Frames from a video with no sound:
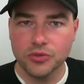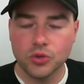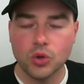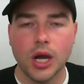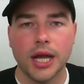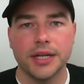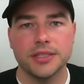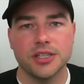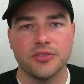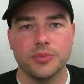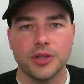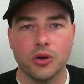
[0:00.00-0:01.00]
varieties
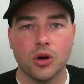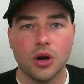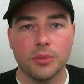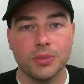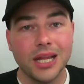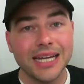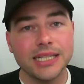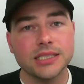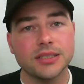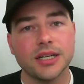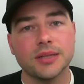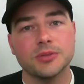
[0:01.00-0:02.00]
of them. There are blanket
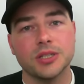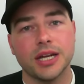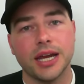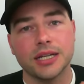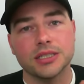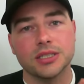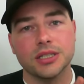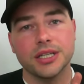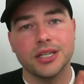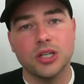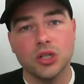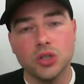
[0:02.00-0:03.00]
types that actually
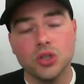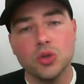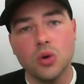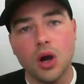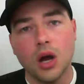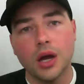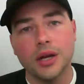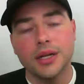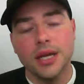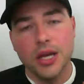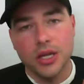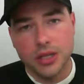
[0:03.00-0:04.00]
glue on
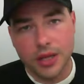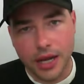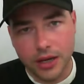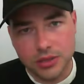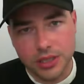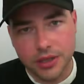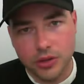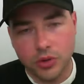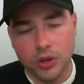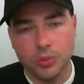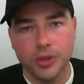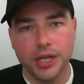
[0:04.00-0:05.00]
to the outside of the
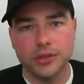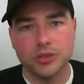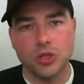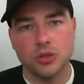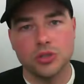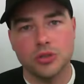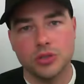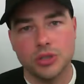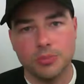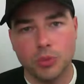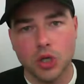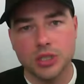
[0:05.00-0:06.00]
oil pan. There's also
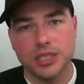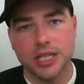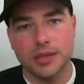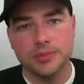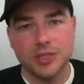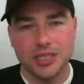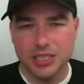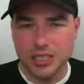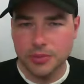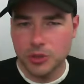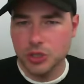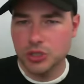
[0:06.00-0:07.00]
submerged types that's
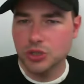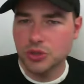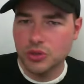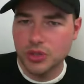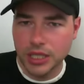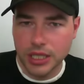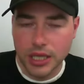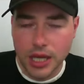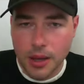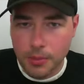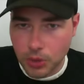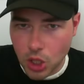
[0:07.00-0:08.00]
similar to the
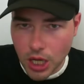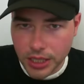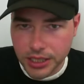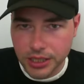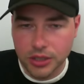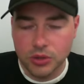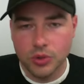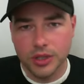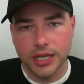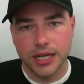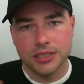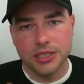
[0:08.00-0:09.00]
block heater, where
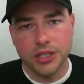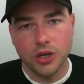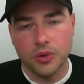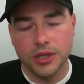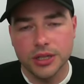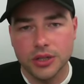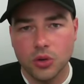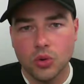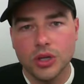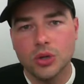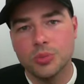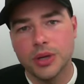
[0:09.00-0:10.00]
they actually go into the
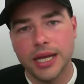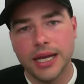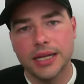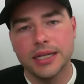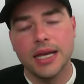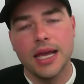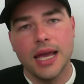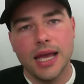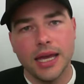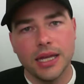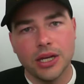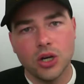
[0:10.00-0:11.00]
oil pan
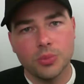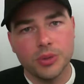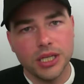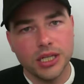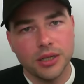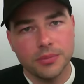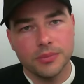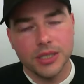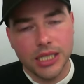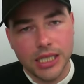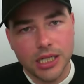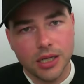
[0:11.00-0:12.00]
and help
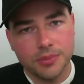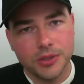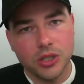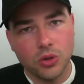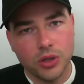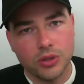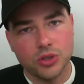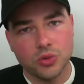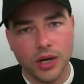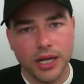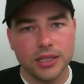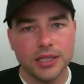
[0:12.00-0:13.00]
heat up the oil
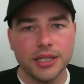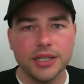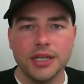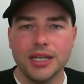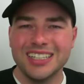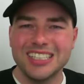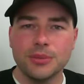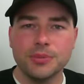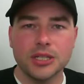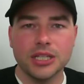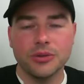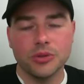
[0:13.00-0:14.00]
directly,
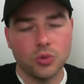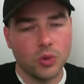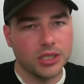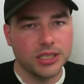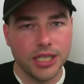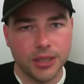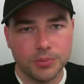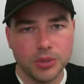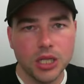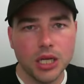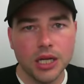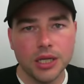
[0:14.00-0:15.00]
typically with a 110
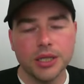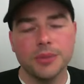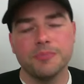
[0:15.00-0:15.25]
plug.